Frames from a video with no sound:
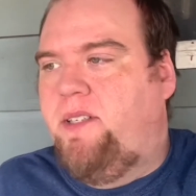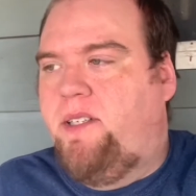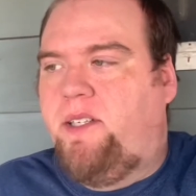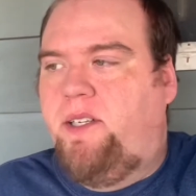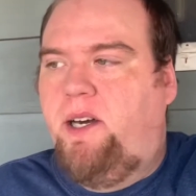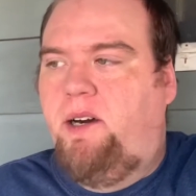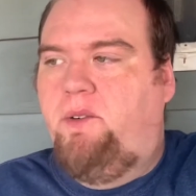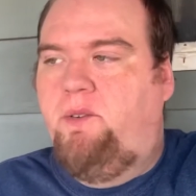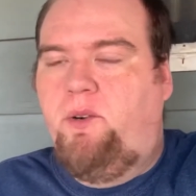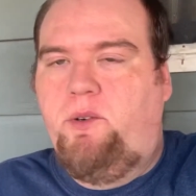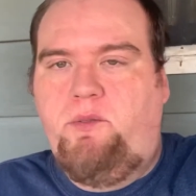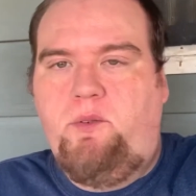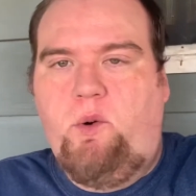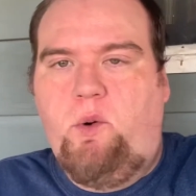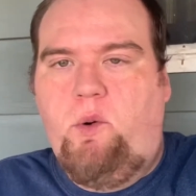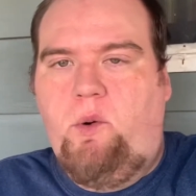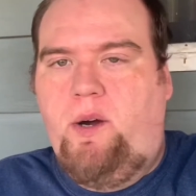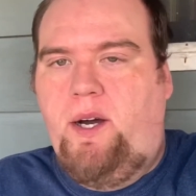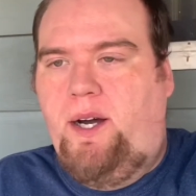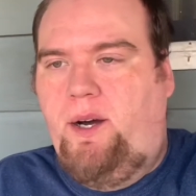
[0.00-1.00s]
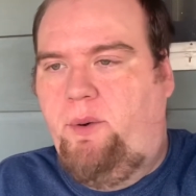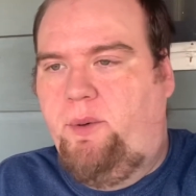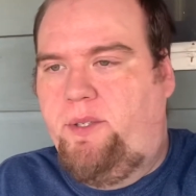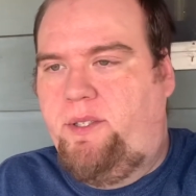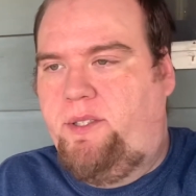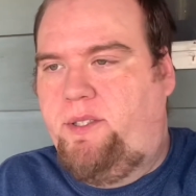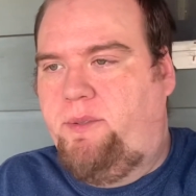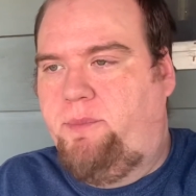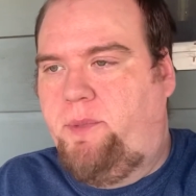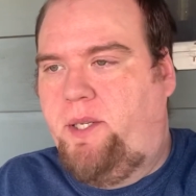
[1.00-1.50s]
covered for a while with
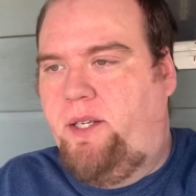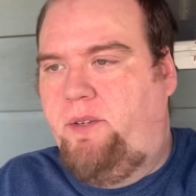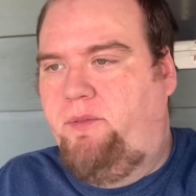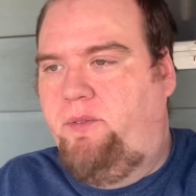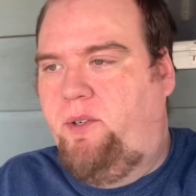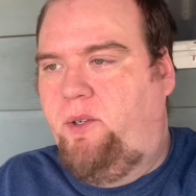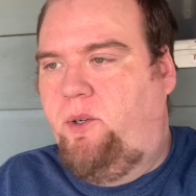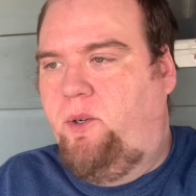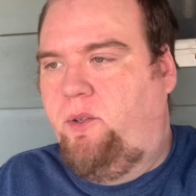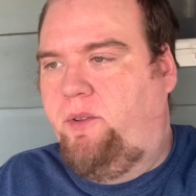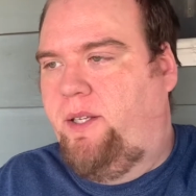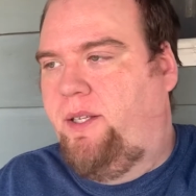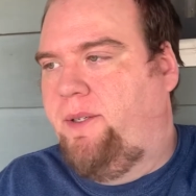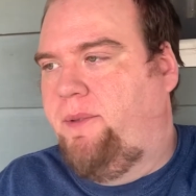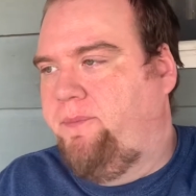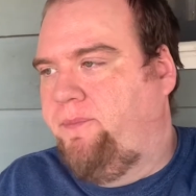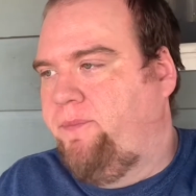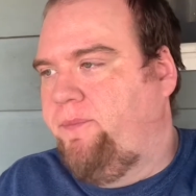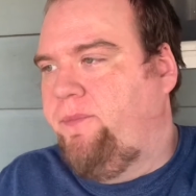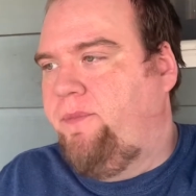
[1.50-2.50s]
some tinfoil and then